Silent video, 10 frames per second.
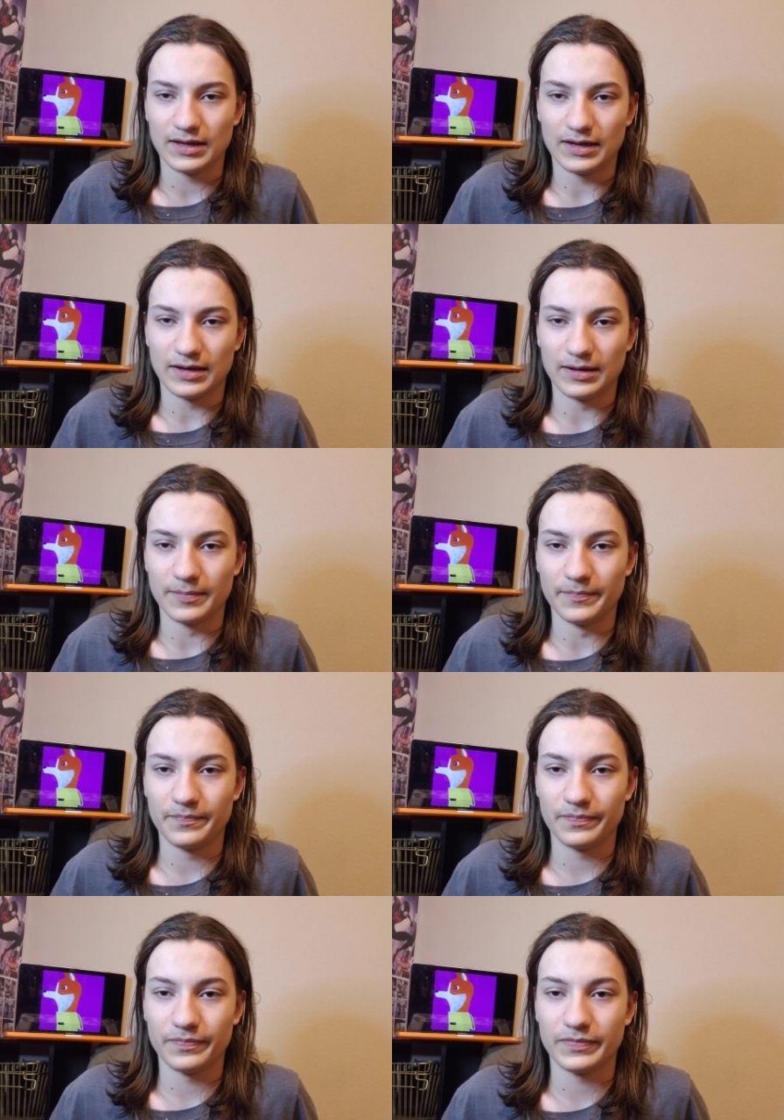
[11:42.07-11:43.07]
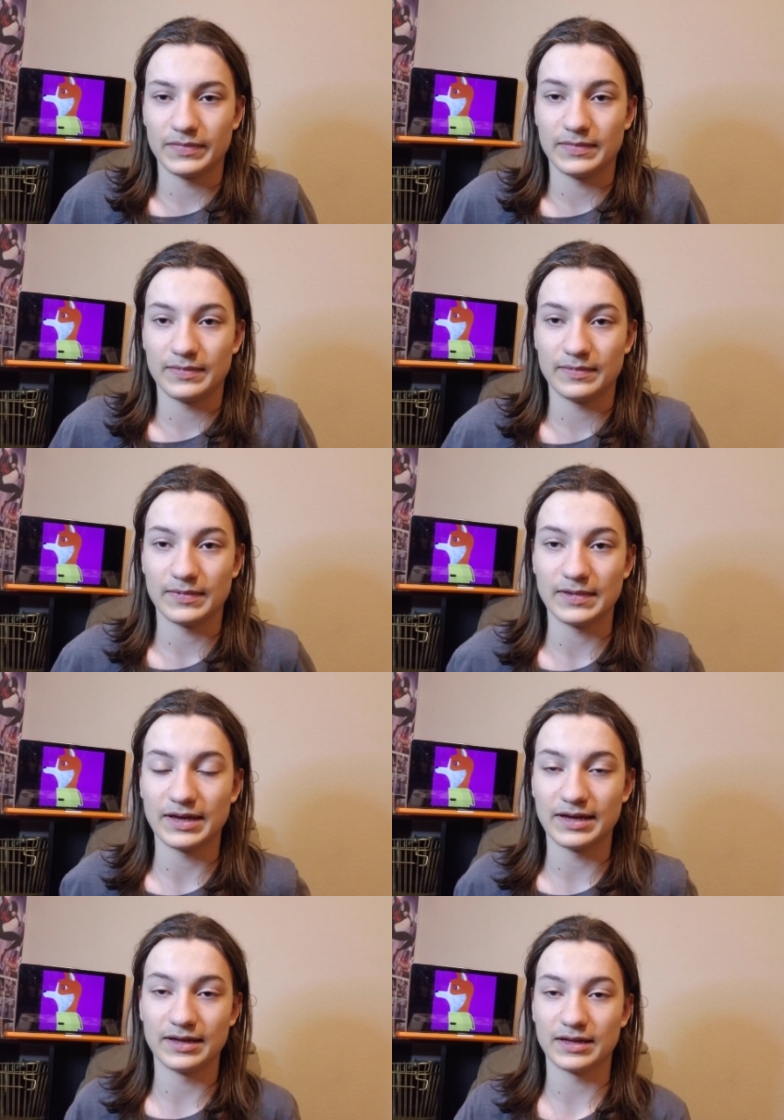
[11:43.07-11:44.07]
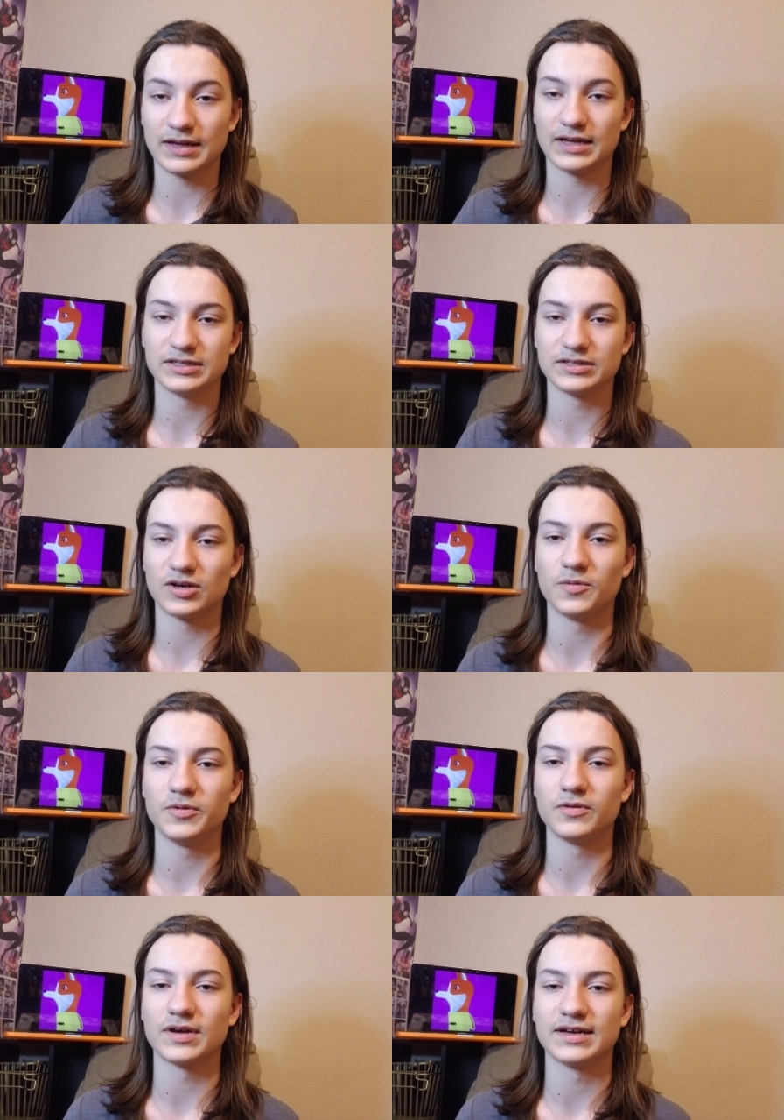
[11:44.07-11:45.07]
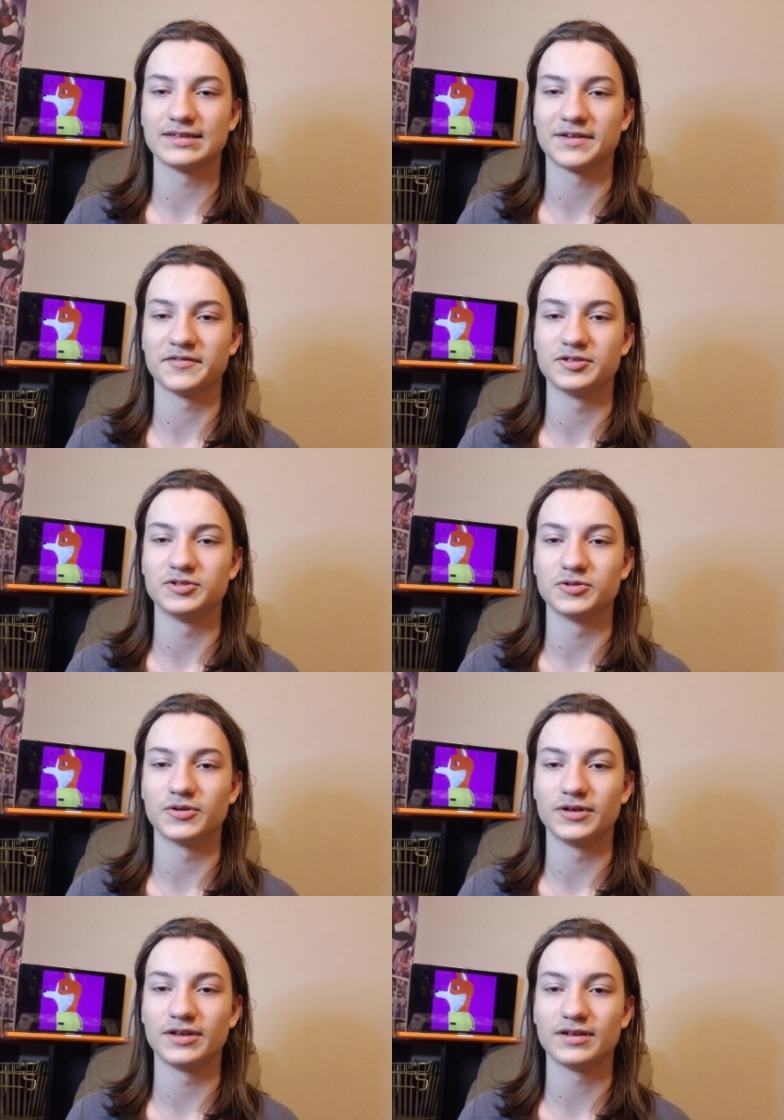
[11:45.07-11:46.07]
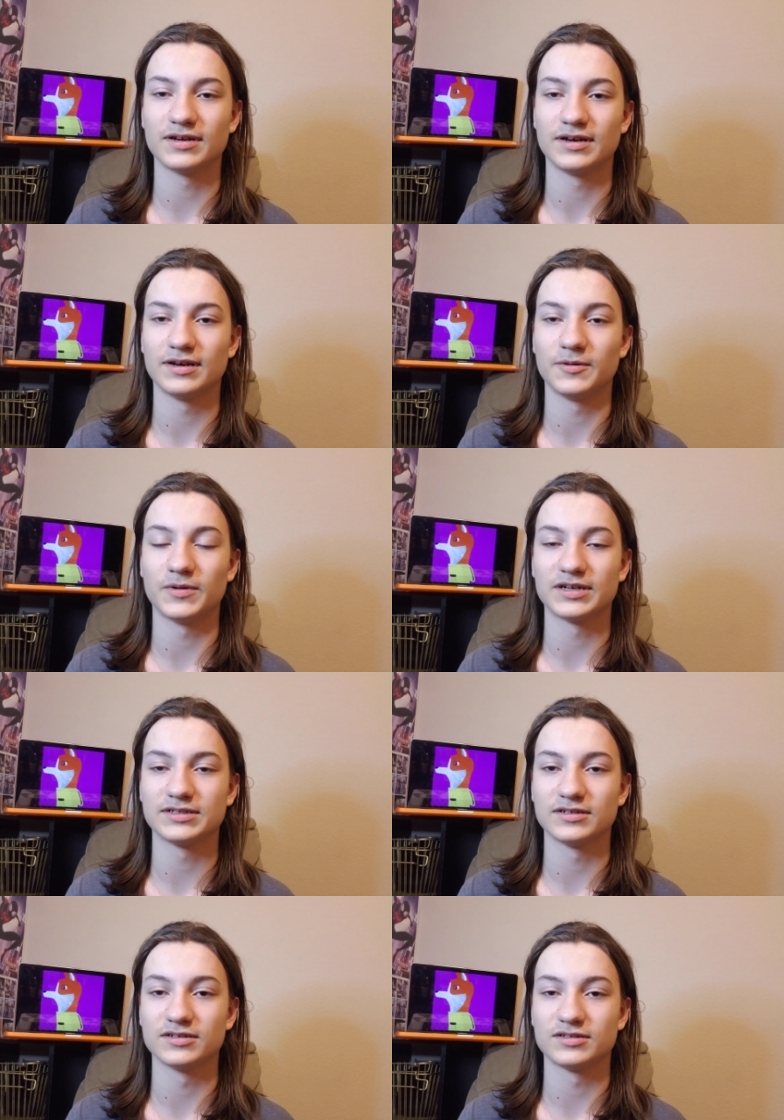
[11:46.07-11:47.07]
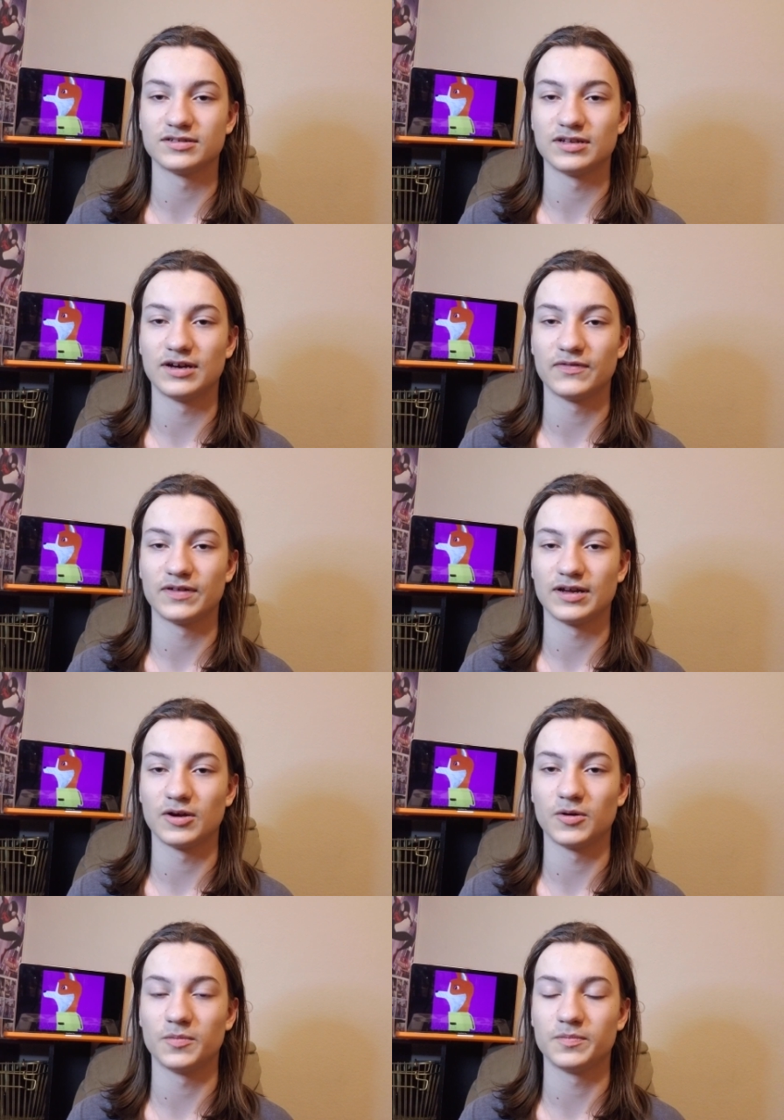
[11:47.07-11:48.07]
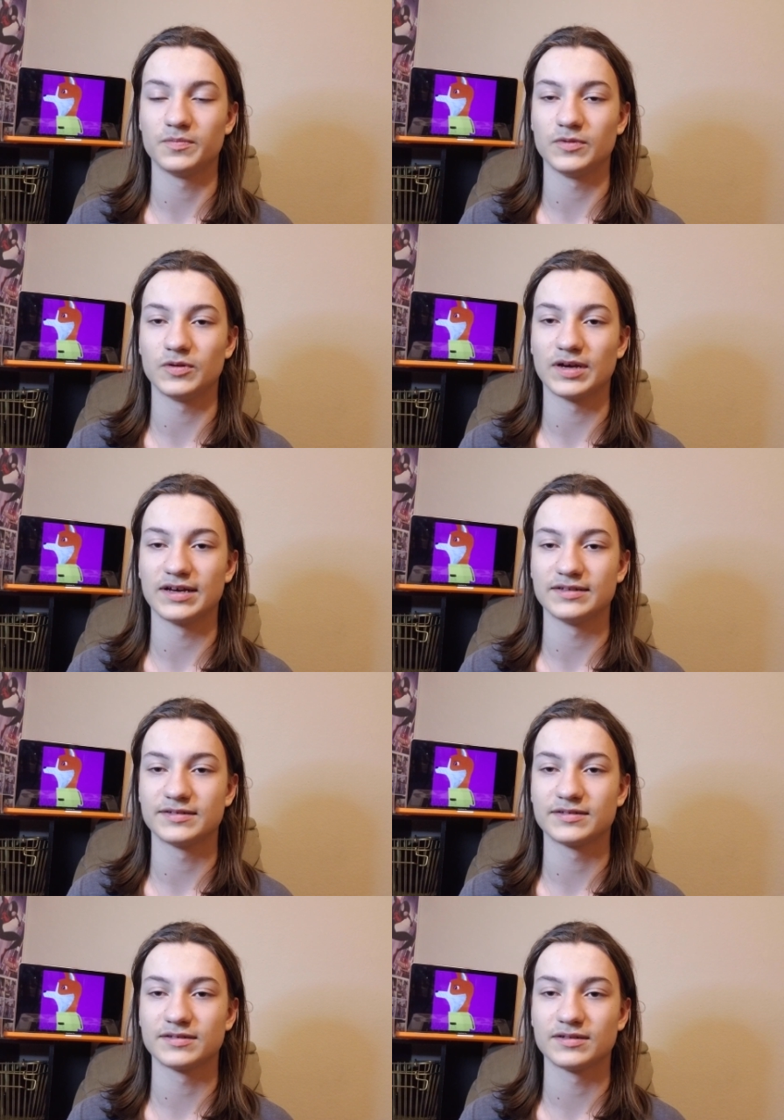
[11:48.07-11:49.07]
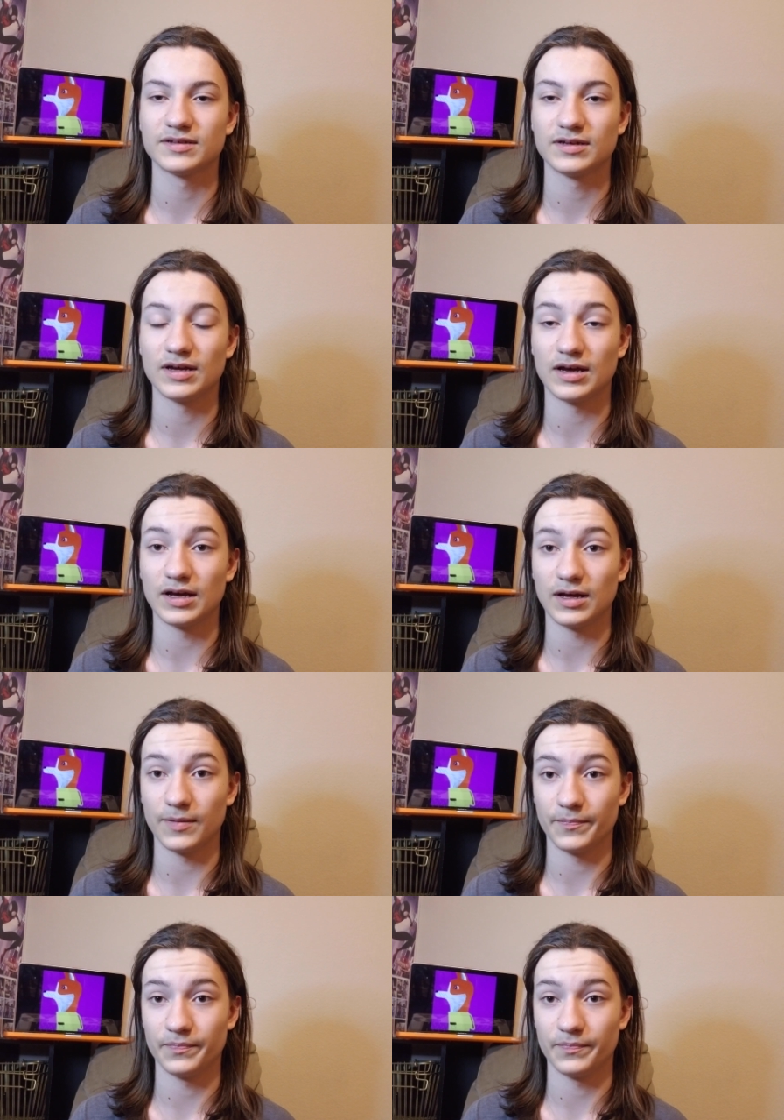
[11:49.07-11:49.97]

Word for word: um, I, I just hope you guys have enjoyed uh, watching our stuff, and I hope you guys um,